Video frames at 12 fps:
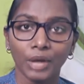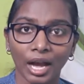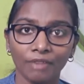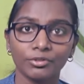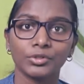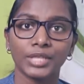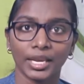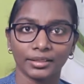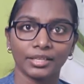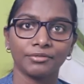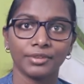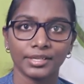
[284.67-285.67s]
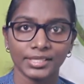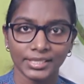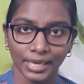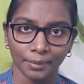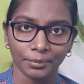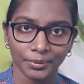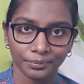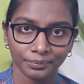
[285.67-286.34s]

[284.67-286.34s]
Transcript: have to take that first step.